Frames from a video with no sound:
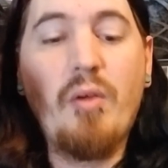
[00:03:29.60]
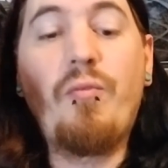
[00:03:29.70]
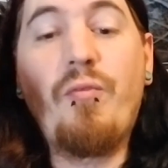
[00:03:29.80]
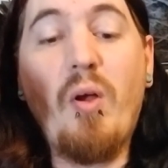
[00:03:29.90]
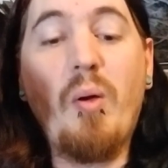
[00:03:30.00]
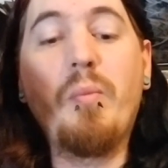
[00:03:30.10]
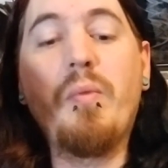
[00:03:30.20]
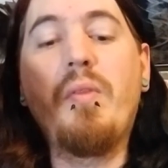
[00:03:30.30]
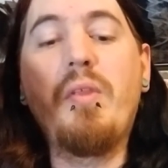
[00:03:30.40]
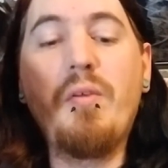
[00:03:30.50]
from
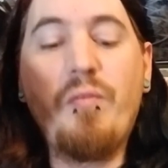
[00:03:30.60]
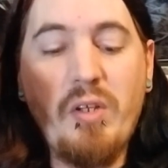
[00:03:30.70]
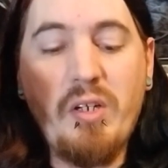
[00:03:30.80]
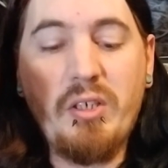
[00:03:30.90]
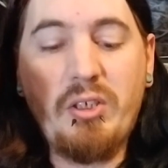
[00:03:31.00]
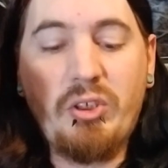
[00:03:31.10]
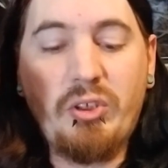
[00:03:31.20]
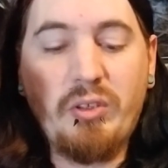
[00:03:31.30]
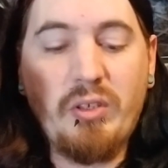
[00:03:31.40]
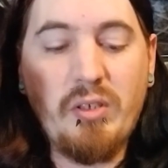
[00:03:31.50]
the
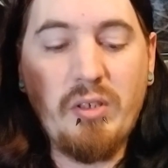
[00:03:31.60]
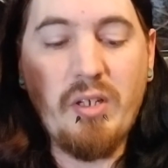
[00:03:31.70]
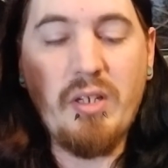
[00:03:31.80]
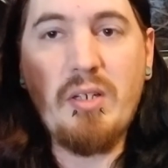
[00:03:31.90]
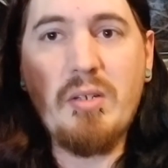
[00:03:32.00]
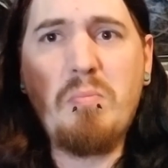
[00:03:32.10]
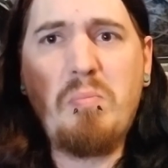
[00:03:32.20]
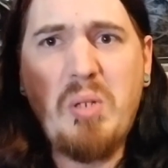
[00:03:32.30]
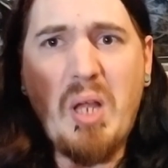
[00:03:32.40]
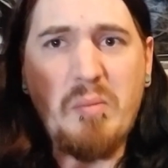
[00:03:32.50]
Finnish like
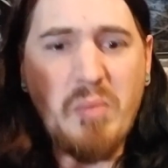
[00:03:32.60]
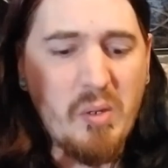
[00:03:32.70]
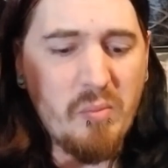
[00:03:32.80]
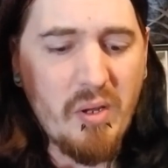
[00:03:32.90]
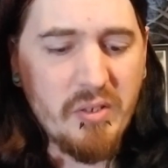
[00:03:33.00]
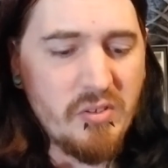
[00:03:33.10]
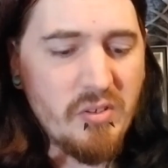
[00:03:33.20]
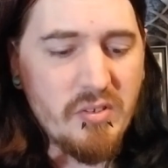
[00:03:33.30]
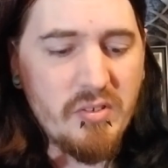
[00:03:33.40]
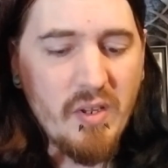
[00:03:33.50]
black metal
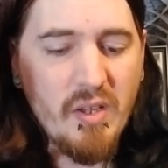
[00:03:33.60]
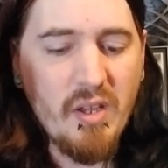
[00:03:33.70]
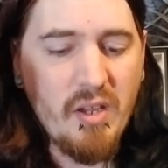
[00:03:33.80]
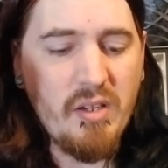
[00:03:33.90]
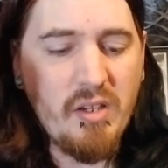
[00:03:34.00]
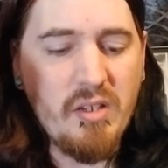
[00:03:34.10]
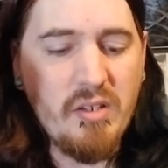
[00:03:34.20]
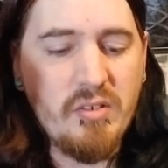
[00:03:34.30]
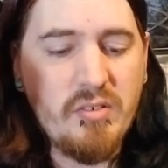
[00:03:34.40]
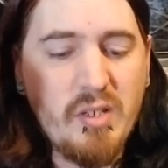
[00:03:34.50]
monsters,
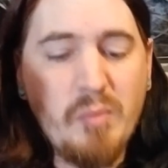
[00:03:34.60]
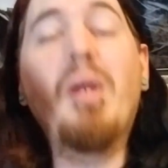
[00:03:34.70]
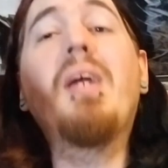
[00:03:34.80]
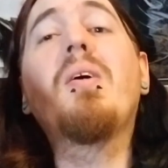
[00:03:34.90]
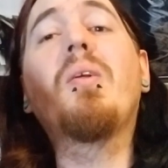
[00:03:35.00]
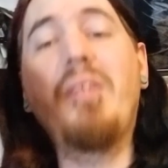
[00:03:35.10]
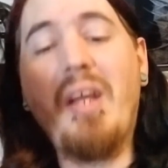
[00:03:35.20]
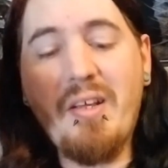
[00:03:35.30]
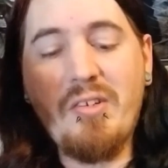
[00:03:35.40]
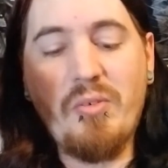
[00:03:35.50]
is Impaled
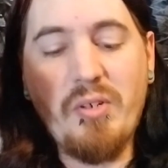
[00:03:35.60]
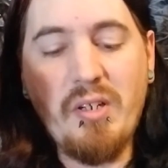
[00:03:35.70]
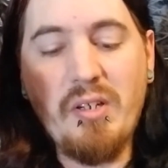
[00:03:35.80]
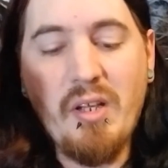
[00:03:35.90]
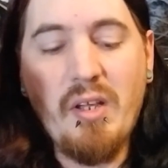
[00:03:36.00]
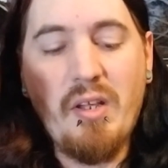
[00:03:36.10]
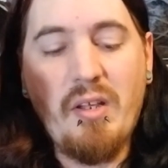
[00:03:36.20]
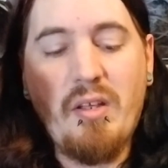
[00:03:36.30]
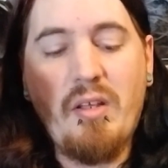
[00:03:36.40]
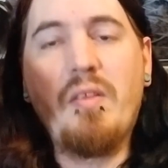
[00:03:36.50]
Nazarene.
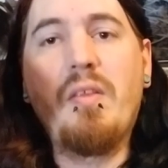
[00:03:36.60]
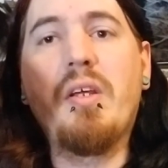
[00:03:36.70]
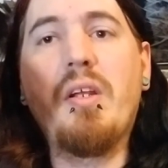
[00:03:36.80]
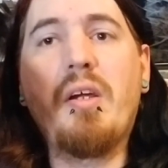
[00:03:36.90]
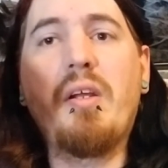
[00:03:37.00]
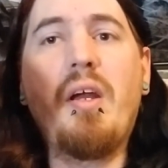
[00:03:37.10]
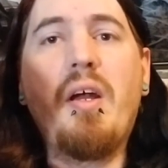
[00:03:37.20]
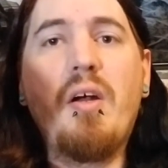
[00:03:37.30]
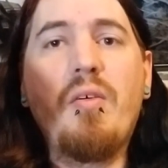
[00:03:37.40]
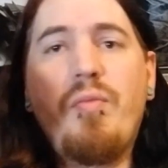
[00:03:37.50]
I'm gonna
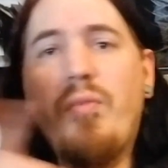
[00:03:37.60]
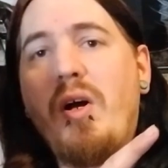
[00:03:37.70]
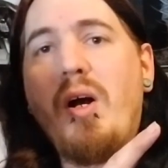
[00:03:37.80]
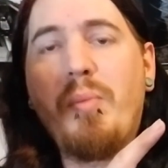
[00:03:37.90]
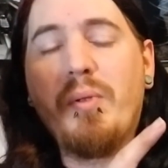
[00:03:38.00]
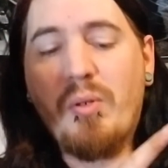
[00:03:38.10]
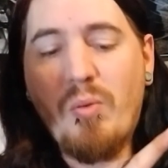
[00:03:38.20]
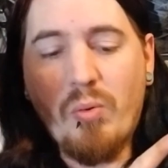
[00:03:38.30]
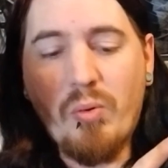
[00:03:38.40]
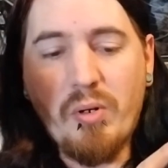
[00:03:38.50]
have up in the
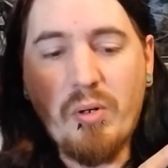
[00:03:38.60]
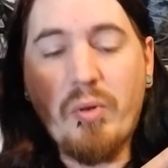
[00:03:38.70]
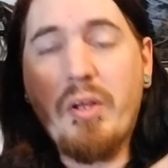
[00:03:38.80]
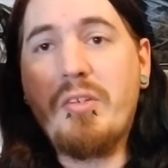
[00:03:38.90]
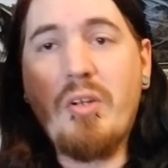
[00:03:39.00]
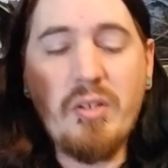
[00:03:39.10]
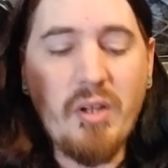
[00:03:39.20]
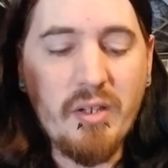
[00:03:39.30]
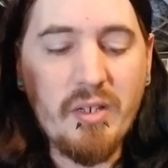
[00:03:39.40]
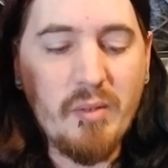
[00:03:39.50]
corner when I start
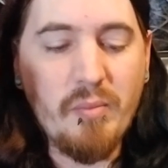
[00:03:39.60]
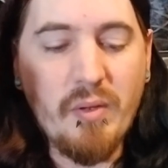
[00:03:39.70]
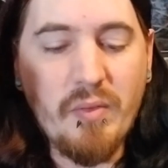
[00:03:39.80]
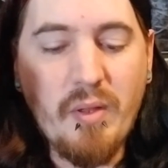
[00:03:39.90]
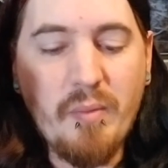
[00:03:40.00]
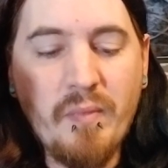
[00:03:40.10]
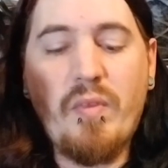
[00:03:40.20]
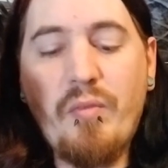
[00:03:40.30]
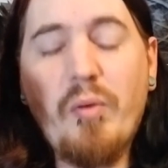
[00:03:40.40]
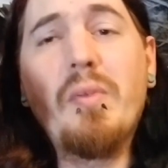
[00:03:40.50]
talking about them.
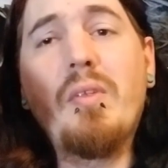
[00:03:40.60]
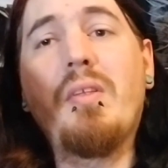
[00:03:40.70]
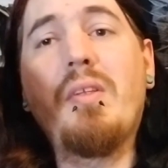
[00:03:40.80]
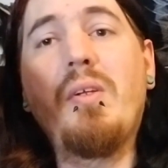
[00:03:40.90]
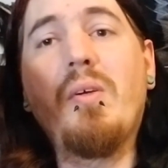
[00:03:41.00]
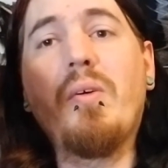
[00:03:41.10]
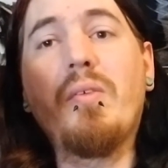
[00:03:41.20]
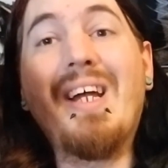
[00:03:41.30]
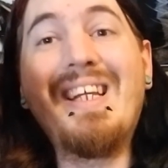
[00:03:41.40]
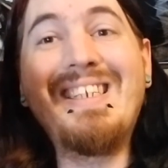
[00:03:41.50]
They're from
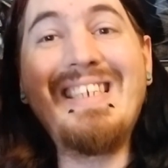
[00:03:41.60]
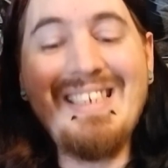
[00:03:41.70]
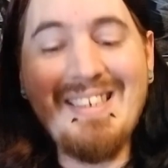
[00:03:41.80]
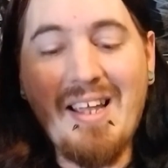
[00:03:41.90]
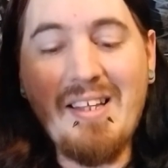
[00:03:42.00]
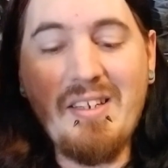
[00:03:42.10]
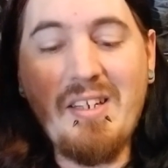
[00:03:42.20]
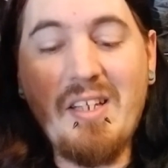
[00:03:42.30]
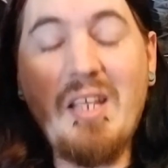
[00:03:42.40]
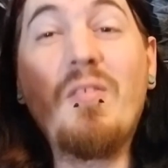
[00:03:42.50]

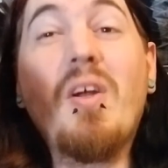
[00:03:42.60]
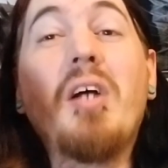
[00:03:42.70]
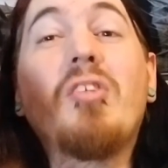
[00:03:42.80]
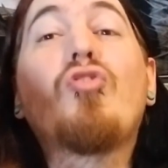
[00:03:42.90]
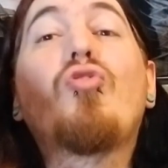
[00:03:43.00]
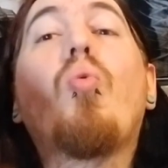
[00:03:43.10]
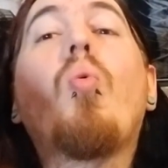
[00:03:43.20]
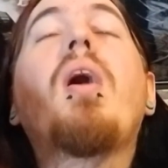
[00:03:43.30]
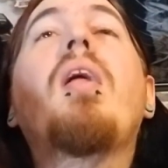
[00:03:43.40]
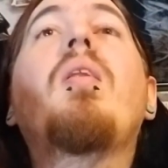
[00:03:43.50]
1990, and they've got
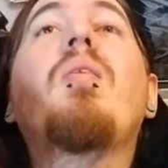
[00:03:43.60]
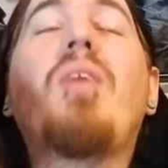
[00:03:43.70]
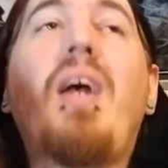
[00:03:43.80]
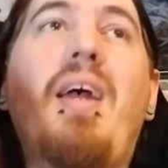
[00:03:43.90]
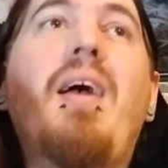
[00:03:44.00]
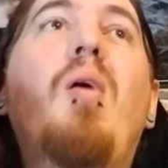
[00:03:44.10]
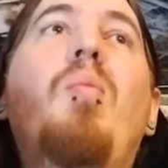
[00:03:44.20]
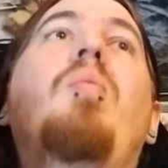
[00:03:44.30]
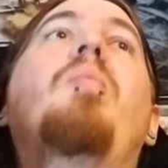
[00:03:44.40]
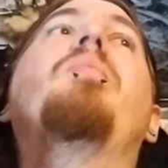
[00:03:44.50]
12
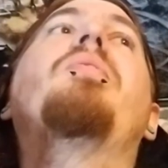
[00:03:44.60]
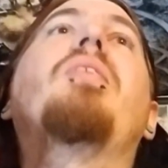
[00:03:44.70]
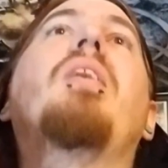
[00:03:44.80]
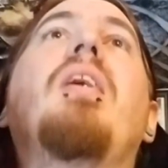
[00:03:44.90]
albums.